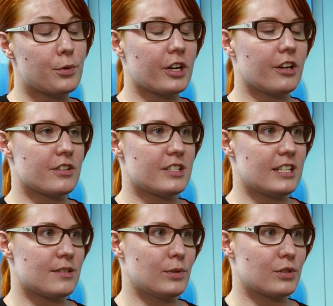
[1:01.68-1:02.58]
working on
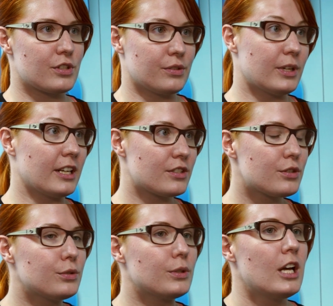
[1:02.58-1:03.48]
Cities in Motion 1 and
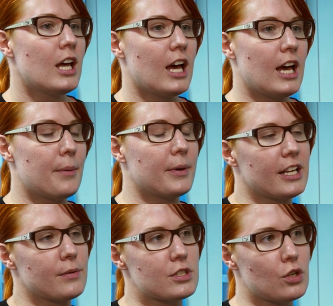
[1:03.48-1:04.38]
2, but
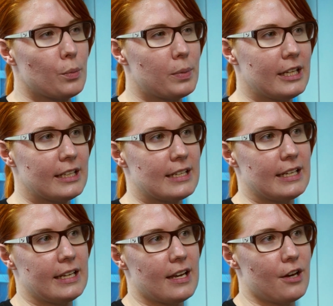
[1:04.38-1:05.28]
it was
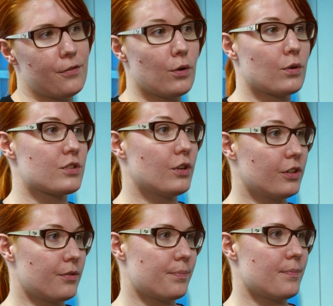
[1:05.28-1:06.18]
completely focused
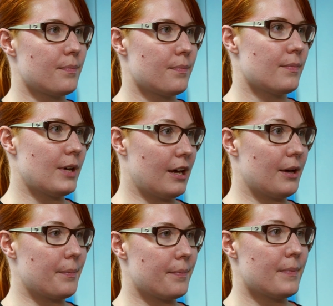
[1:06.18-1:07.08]
on the
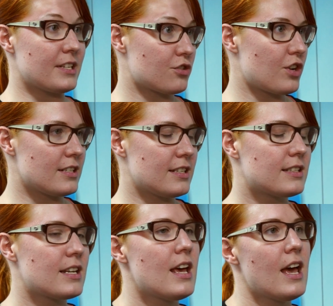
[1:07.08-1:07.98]
mass
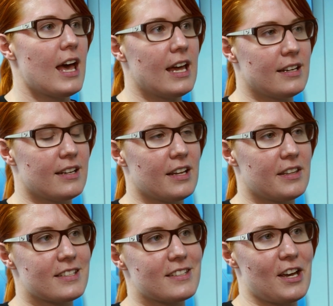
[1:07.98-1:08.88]
transit, and
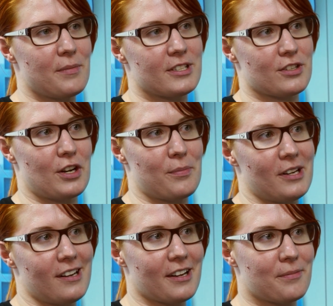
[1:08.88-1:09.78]
this time it's gonna
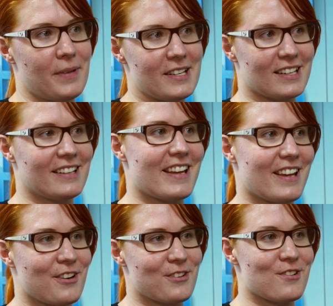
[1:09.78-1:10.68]
be like basically
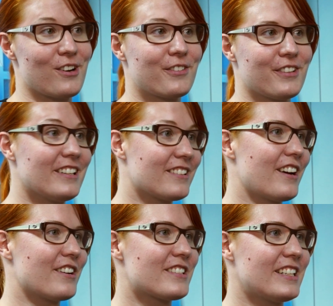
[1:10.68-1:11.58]
taking control of the
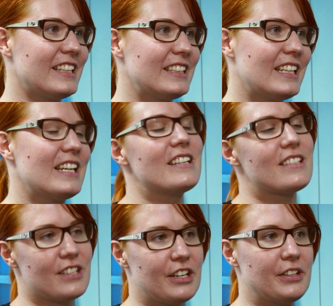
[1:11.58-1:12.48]
entire city.
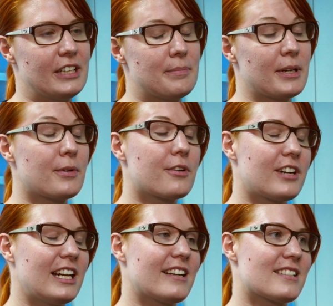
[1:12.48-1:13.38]
So, but we're
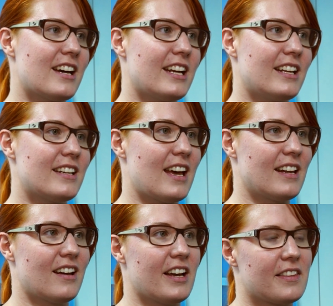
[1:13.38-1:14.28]
really excited,
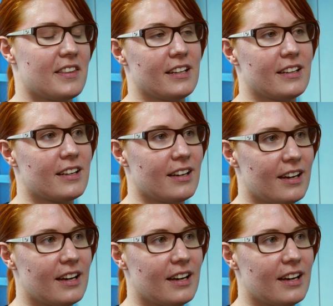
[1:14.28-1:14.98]
and I think